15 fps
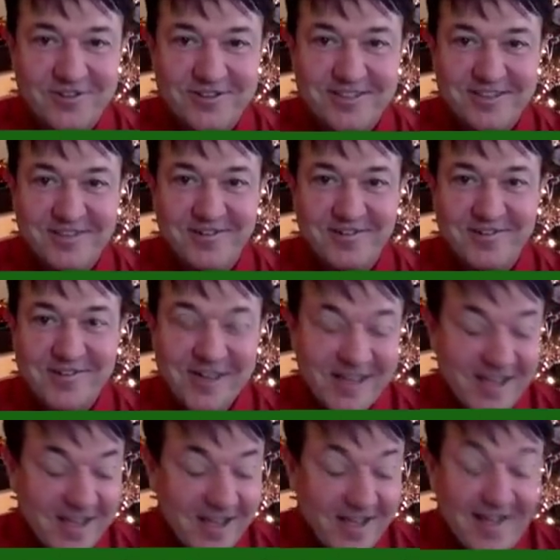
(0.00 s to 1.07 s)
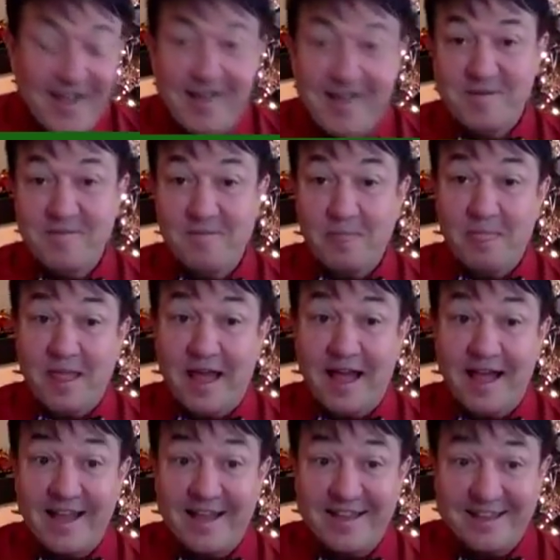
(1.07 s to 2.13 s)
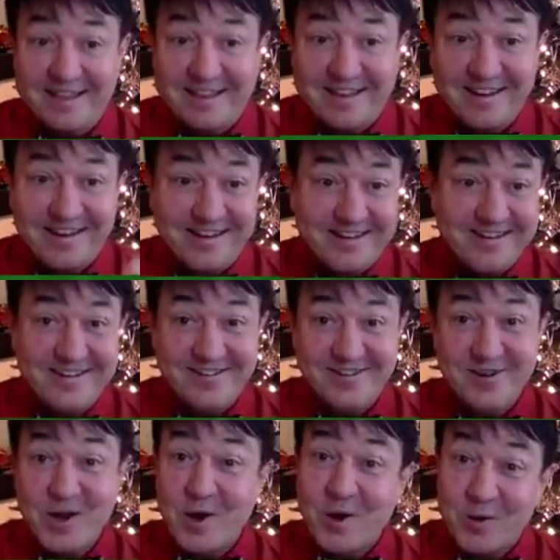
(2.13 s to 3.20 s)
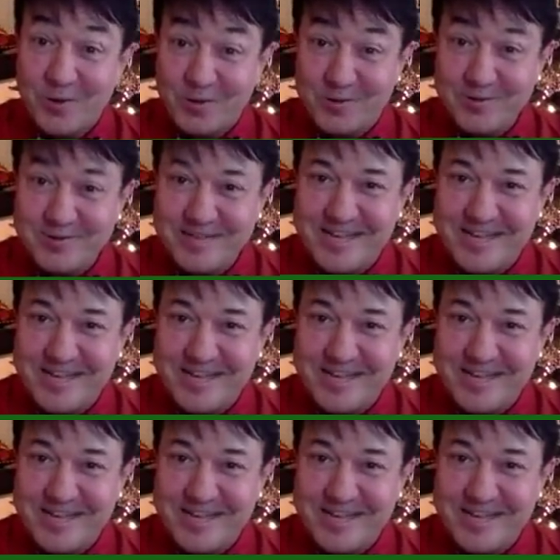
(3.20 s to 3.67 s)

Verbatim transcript: So um, I caught another cold.